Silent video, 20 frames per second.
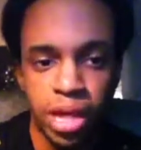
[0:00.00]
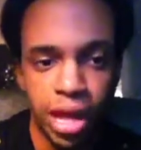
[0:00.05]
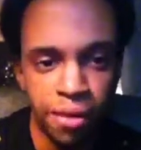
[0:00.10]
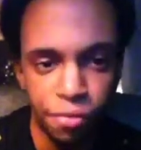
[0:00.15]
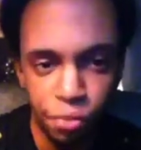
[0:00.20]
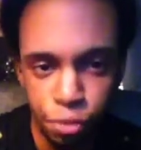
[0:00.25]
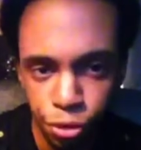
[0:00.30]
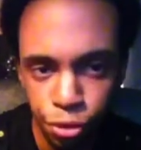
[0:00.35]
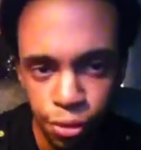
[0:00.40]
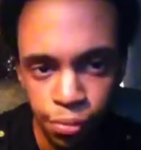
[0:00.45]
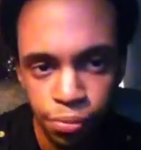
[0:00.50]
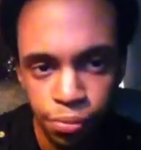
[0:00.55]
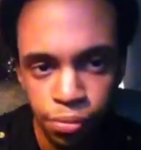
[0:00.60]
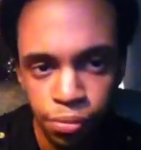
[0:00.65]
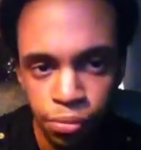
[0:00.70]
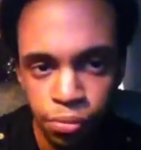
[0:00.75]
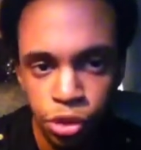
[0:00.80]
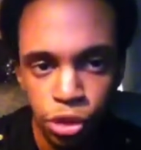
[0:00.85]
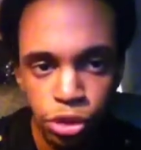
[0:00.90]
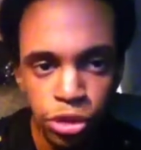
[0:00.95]
after it.
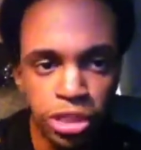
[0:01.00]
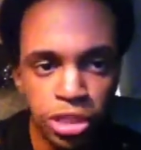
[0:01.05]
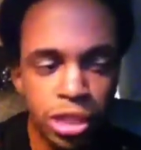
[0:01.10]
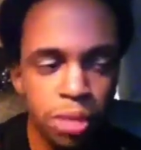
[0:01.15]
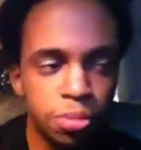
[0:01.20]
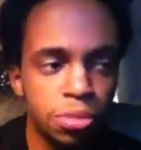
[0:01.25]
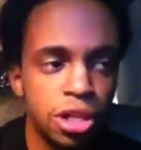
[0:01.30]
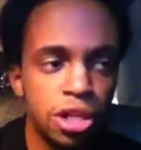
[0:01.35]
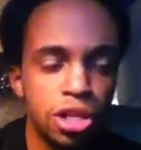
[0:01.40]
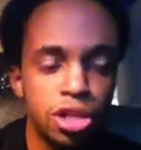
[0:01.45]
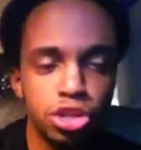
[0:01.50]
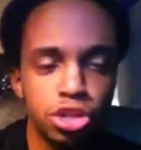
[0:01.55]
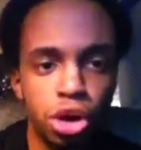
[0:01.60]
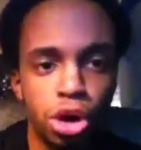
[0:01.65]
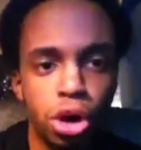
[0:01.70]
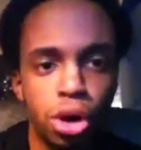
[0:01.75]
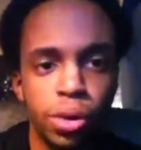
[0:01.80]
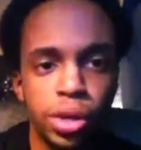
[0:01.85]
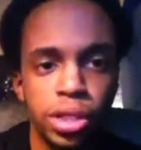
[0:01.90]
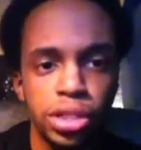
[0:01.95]
Something is
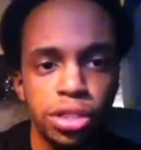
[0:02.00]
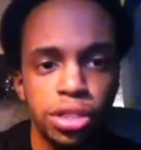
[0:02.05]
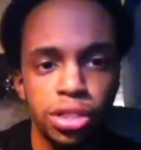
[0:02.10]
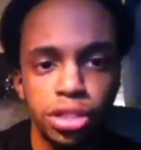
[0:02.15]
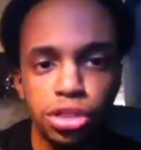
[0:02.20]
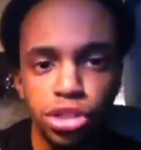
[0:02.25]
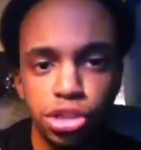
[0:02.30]
always going to